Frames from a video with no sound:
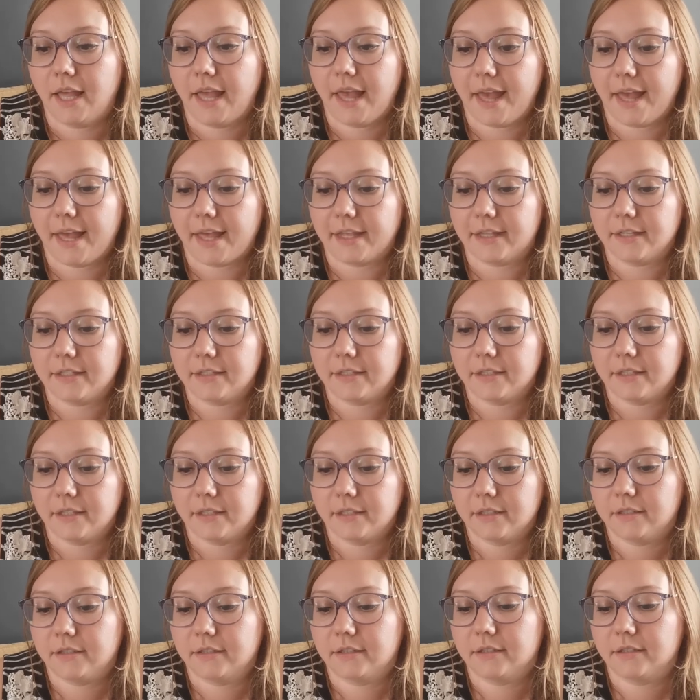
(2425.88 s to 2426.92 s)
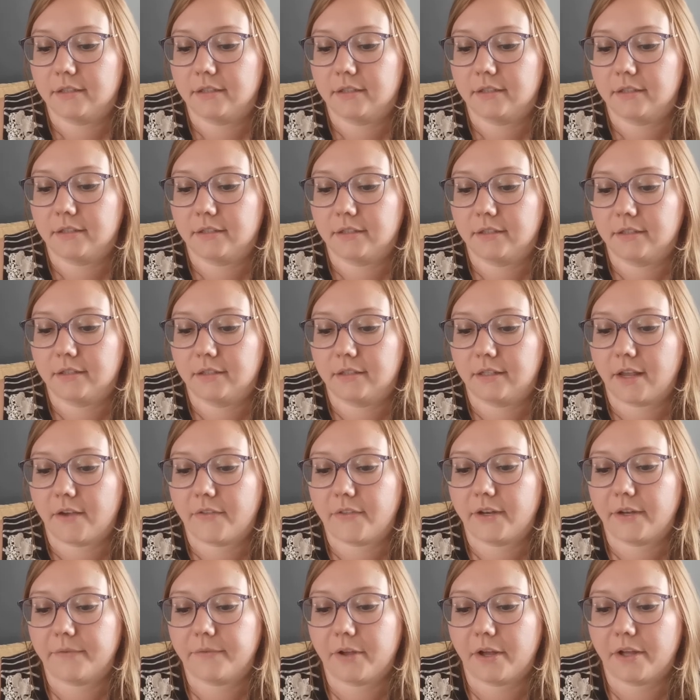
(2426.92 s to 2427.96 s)
and now
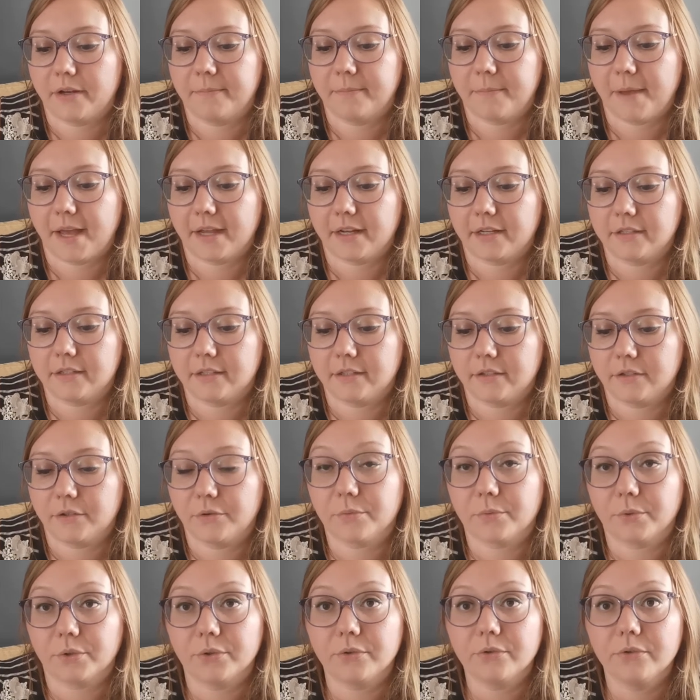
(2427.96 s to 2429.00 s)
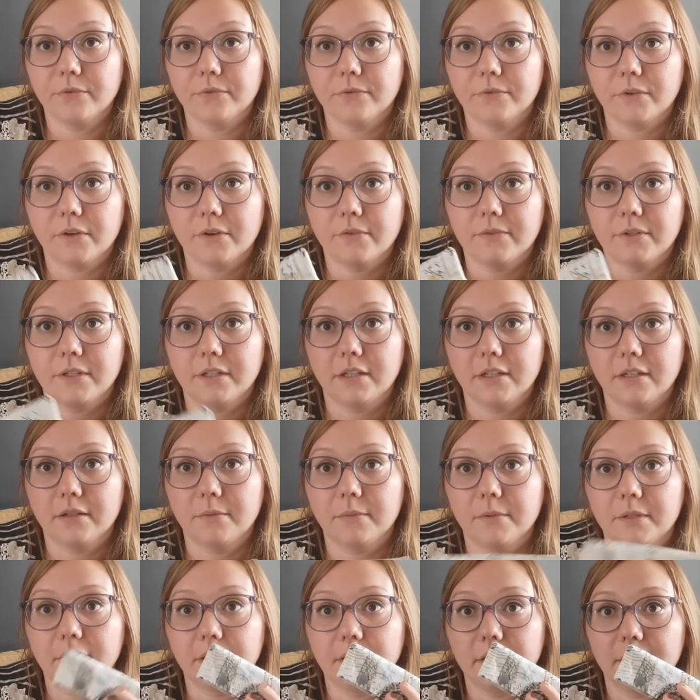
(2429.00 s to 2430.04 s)
that I've gotten back into the groove of knitting
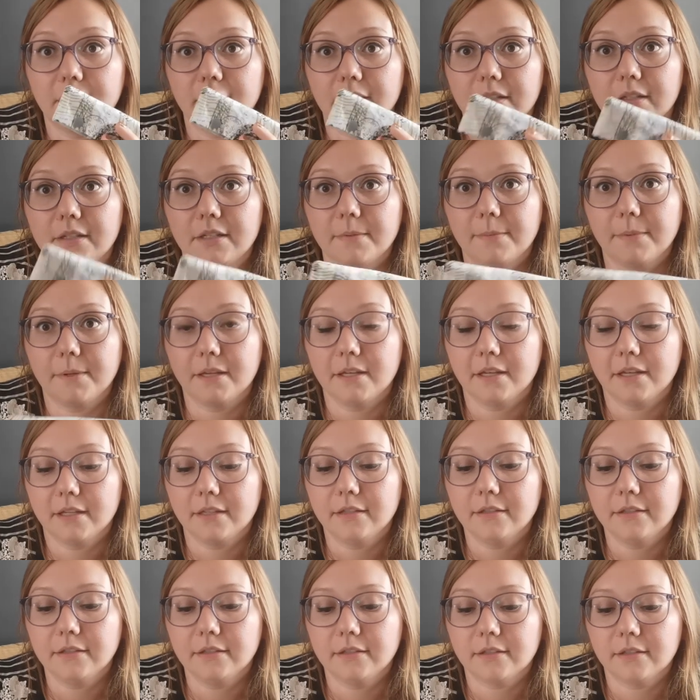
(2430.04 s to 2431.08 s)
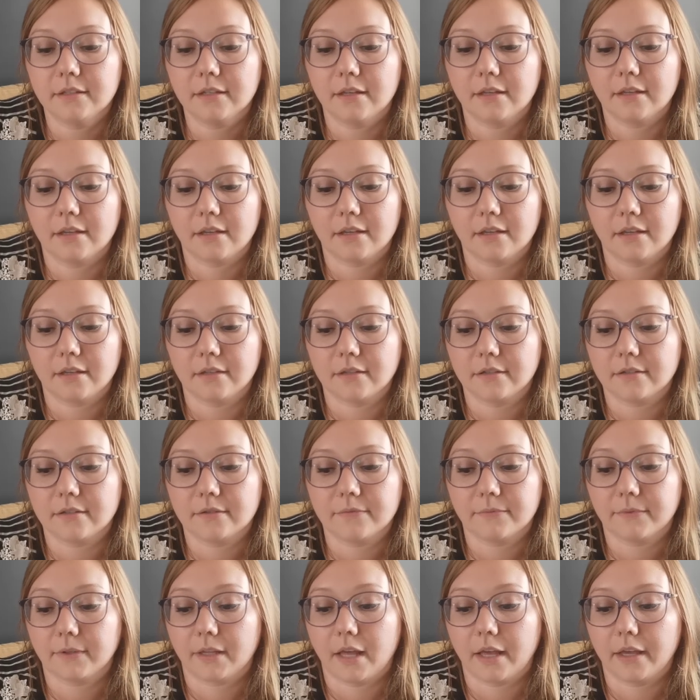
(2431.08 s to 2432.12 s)
with DPNs, it's
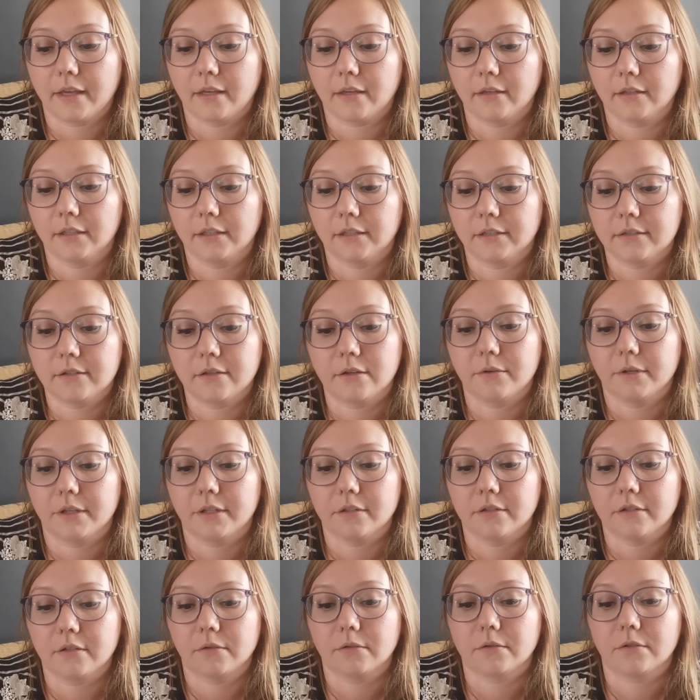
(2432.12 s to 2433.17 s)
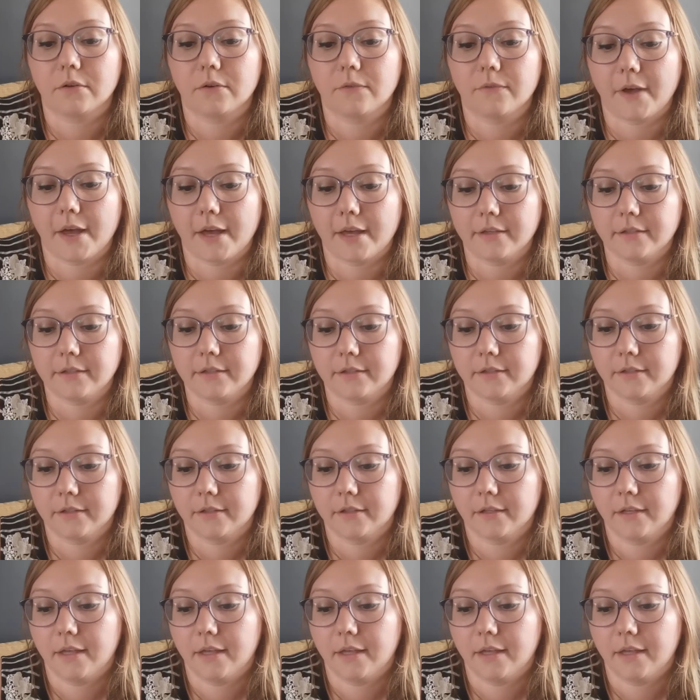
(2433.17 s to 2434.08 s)
flying. It's going so fast.